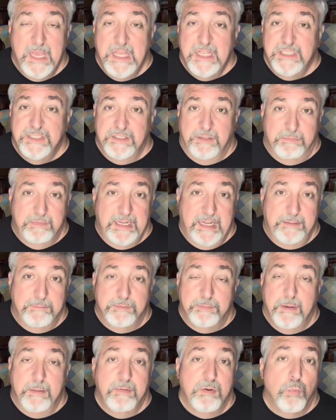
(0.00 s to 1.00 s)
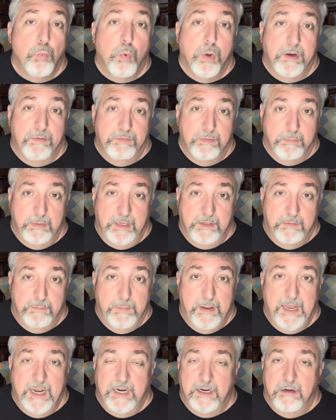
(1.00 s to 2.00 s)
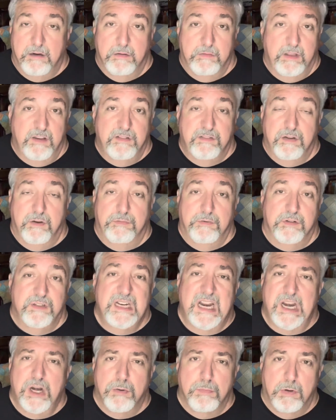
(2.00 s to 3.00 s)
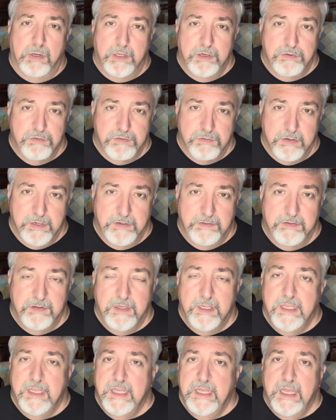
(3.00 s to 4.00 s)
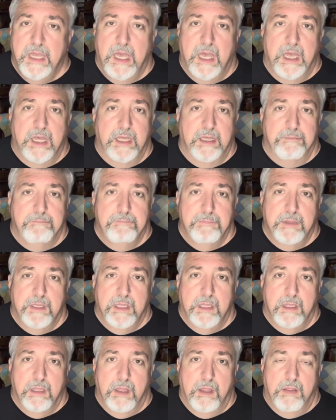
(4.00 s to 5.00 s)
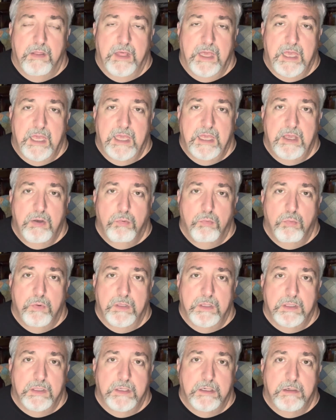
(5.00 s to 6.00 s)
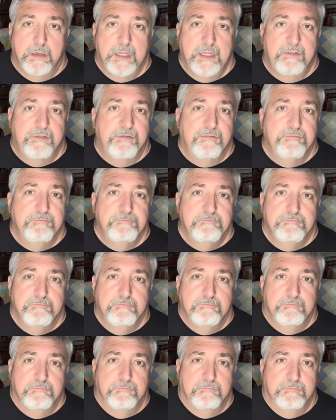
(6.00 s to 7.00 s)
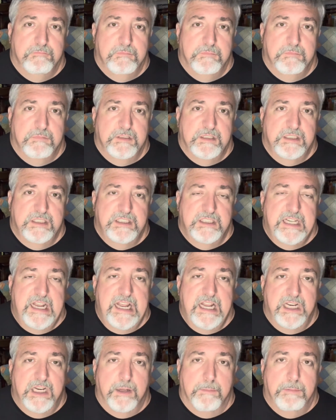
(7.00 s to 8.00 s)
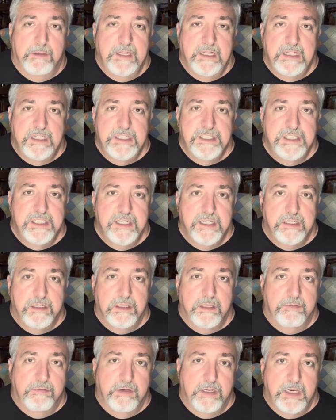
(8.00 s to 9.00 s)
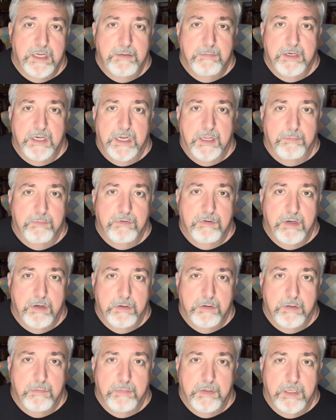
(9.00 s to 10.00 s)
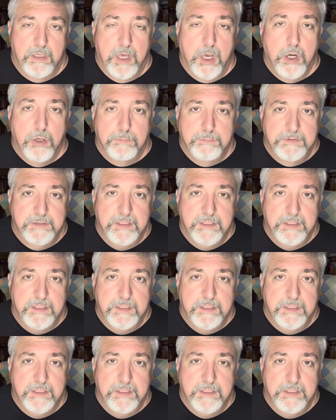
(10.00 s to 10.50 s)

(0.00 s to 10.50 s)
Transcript: Sometimes maybe one of them gets back or they suffer terrible injuries. Uh, they will literally stand completely still if a demon comes near them in the hopes